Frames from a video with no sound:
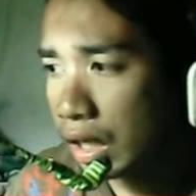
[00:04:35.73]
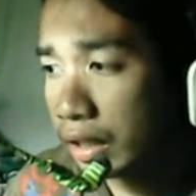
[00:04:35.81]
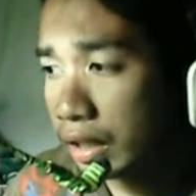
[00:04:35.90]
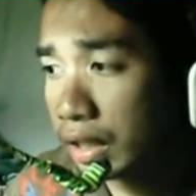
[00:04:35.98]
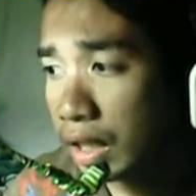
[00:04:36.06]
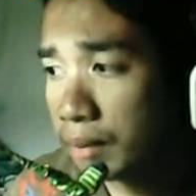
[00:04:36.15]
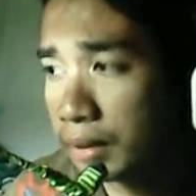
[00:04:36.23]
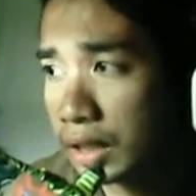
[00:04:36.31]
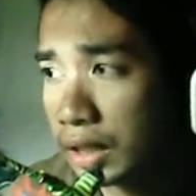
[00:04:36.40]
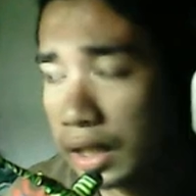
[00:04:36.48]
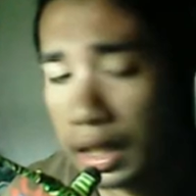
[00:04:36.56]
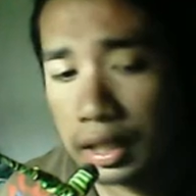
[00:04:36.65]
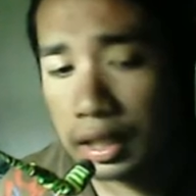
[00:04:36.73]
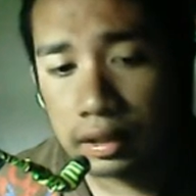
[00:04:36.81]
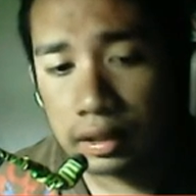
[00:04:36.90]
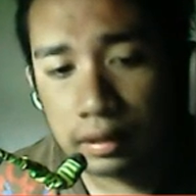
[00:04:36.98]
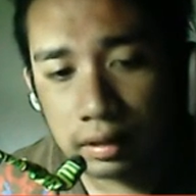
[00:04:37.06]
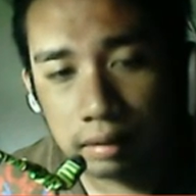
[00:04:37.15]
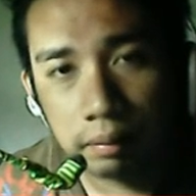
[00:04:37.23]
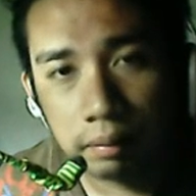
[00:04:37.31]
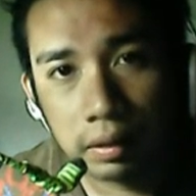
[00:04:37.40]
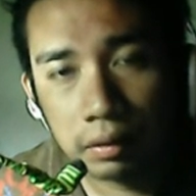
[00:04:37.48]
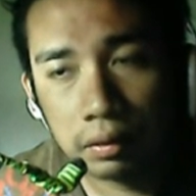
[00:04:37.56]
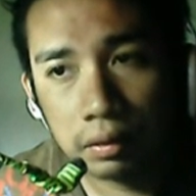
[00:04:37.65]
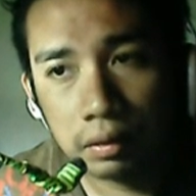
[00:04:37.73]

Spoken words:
na matagalan. Pero,